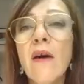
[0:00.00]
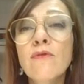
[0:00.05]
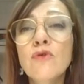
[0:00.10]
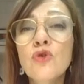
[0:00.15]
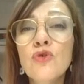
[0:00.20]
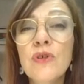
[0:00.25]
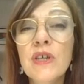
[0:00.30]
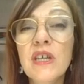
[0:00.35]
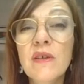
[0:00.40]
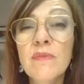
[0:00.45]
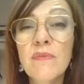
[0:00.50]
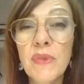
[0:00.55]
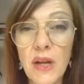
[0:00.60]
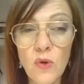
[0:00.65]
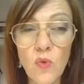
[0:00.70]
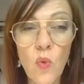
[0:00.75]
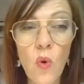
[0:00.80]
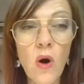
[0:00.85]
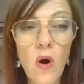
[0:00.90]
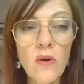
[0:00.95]
have a dream
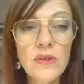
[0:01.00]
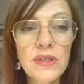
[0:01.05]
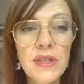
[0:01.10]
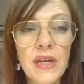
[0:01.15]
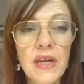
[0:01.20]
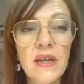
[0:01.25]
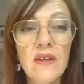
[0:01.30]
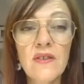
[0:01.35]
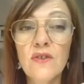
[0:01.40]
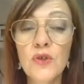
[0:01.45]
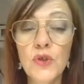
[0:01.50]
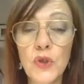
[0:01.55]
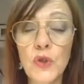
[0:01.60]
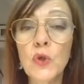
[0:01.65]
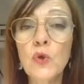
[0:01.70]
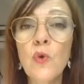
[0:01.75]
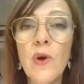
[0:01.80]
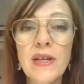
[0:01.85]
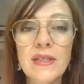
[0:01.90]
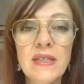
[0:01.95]
that one day the
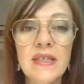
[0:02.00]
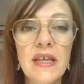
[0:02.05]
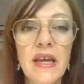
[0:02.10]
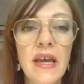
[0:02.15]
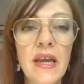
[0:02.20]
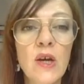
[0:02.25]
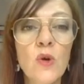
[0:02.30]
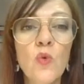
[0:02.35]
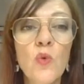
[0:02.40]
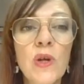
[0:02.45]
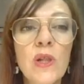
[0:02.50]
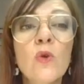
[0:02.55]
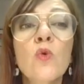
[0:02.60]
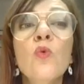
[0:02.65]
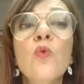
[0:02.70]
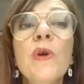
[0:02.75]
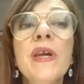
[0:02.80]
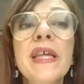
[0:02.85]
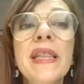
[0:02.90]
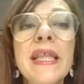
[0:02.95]
USA will
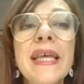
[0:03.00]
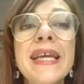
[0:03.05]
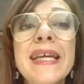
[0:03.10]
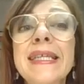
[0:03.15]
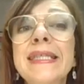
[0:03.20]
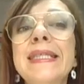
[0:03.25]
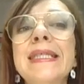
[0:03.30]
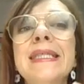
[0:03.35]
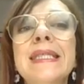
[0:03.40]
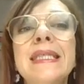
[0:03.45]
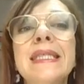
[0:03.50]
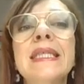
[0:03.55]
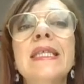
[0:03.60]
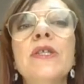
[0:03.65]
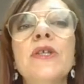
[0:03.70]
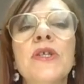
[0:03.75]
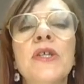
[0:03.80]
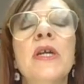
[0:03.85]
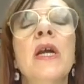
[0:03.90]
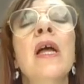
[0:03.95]
really
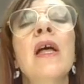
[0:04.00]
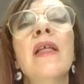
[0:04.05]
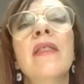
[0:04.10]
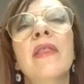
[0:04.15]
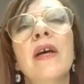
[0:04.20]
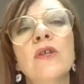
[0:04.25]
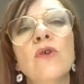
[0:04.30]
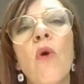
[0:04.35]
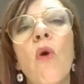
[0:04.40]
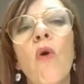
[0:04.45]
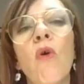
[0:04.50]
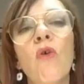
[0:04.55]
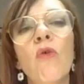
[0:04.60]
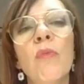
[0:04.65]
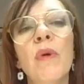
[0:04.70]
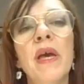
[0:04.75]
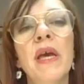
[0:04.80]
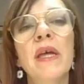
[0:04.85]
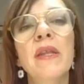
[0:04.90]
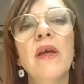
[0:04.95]
consider that all
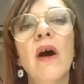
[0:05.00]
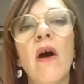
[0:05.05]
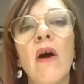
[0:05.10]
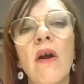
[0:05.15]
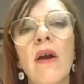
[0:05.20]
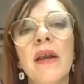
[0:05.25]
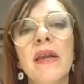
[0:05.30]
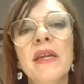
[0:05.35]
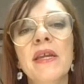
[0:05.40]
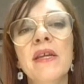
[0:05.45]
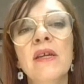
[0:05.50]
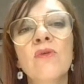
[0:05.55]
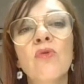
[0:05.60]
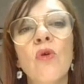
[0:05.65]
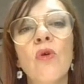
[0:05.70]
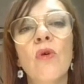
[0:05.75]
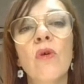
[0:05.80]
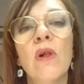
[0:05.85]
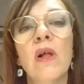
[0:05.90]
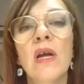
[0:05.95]
men are
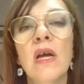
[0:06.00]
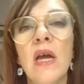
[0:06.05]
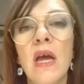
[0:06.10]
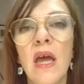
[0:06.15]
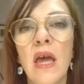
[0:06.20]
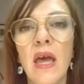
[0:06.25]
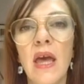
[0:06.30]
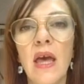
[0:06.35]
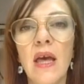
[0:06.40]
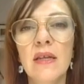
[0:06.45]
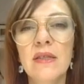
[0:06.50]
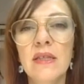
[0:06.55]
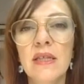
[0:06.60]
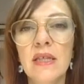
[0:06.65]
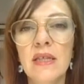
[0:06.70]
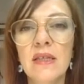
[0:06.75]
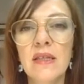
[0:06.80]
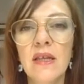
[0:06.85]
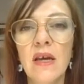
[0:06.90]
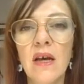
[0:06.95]
equal. And
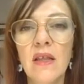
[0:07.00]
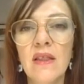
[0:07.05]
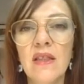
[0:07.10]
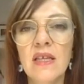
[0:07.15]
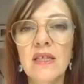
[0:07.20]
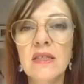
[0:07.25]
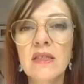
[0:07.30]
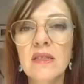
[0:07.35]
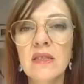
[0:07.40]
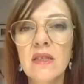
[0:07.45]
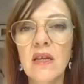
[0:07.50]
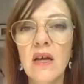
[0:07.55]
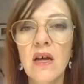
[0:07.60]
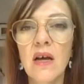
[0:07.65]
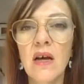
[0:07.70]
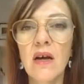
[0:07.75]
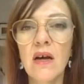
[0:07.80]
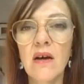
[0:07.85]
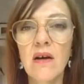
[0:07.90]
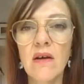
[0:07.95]
in this
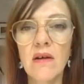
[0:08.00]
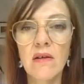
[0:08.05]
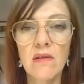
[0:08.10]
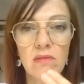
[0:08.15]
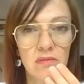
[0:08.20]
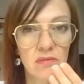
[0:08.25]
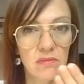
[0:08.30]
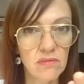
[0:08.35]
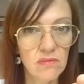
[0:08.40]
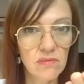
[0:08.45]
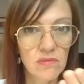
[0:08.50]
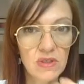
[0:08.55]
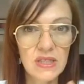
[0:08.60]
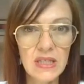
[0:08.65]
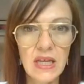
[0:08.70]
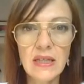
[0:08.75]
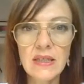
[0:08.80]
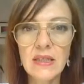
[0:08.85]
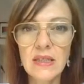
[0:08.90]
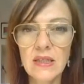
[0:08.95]

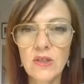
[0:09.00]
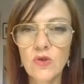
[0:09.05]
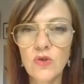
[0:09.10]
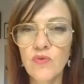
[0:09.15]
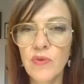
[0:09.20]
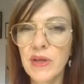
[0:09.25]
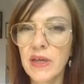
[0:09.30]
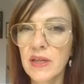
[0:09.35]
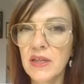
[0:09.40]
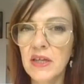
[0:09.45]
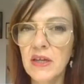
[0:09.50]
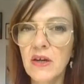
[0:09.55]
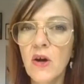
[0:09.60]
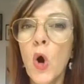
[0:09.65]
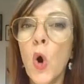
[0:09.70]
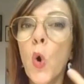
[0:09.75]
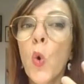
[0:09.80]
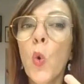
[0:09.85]
sentence, we can hear